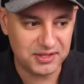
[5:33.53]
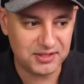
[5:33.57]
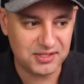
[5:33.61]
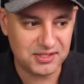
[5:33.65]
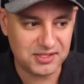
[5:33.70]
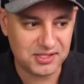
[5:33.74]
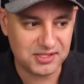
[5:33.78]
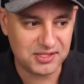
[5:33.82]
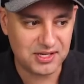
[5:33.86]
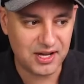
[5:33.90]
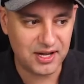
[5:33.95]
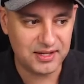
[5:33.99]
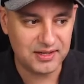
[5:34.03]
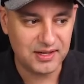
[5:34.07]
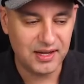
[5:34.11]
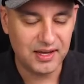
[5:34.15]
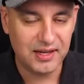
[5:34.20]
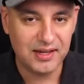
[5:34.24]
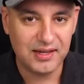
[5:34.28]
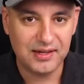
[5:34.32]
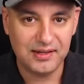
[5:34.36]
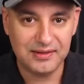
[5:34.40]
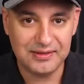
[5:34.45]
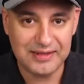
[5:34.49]
This is not
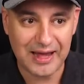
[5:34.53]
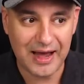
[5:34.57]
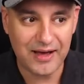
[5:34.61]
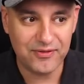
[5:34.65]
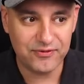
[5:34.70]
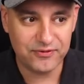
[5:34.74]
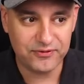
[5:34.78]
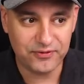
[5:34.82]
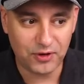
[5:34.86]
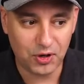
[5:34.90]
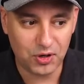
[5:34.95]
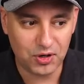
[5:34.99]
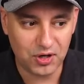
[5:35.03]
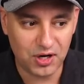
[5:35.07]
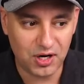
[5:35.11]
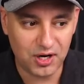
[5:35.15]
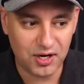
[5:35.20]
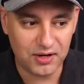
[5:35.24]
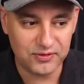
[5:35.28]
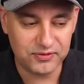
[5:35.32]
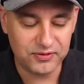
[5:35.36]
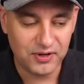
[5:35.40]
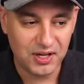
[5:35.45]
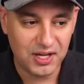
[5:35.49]
that far
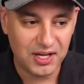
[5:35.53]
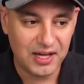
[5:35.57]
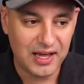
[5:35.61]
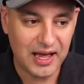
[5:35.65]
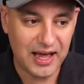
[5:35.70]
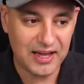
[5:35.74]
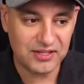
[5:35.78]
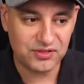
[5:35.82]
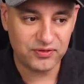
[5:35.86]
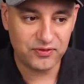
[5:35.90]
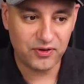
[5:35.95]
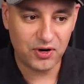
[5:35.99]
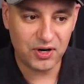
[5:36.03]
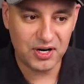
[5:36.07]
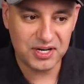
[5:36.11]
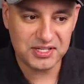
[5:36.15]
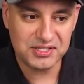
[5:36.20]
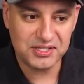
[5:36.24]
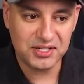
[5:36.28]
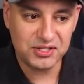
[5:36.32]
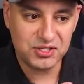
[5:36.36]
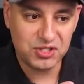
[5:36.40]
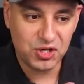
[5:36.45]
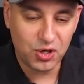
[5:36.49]
off as far
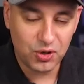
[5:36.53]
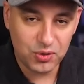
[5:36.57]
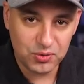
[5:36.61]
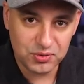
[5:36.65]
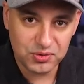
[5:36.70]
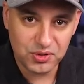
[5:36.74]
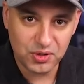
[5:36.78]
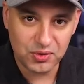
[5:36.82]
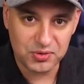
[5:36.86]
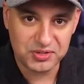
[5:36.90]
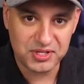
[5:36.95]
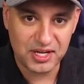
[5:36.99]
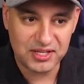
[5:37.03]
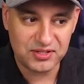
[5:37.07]
as the tone goes,